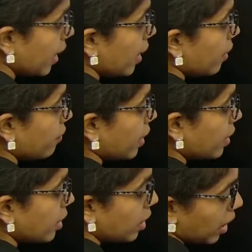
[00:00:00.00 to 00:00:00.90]
when
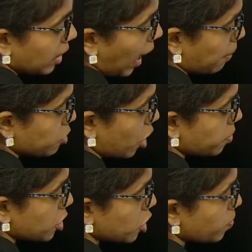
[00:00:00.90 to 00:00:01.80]
in absorption
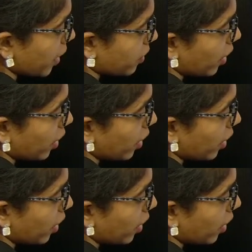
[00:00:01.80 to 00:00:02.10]
spectra